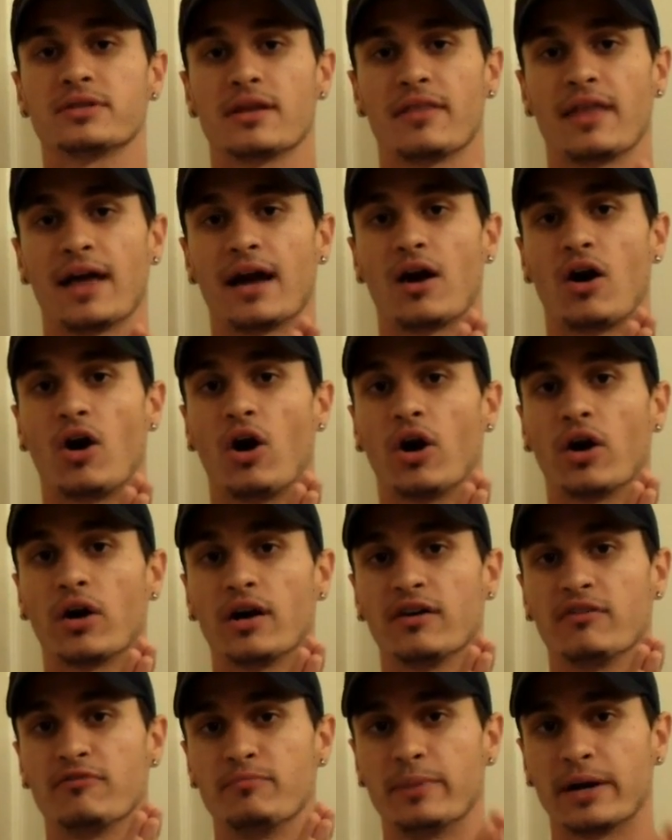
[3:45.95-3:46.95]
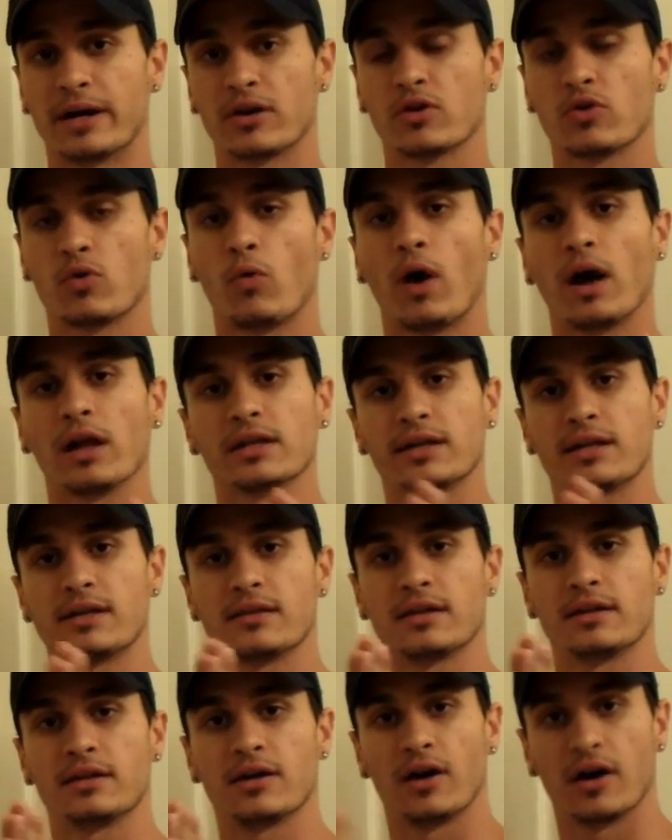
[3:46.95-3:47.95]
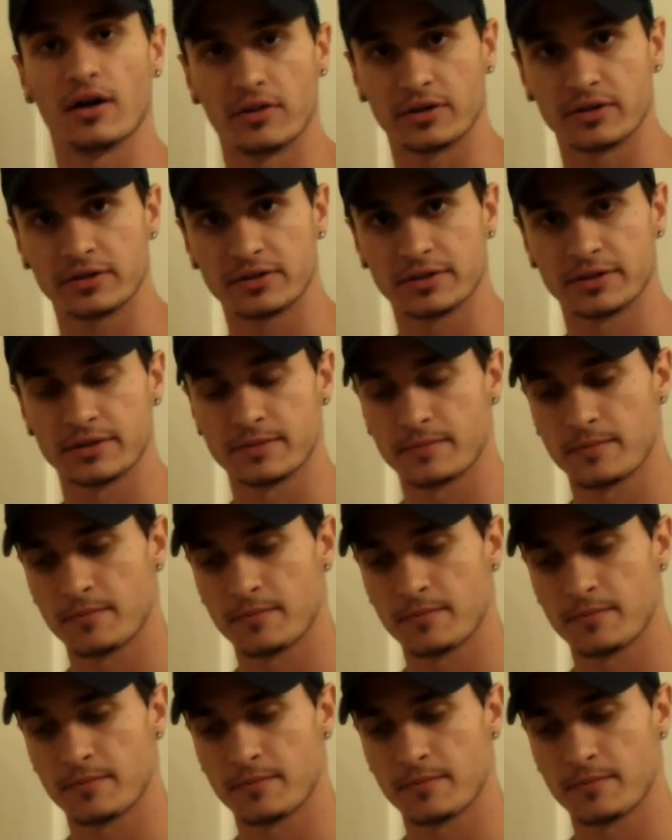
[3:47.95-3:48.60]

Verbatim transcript: that are of better quality than others,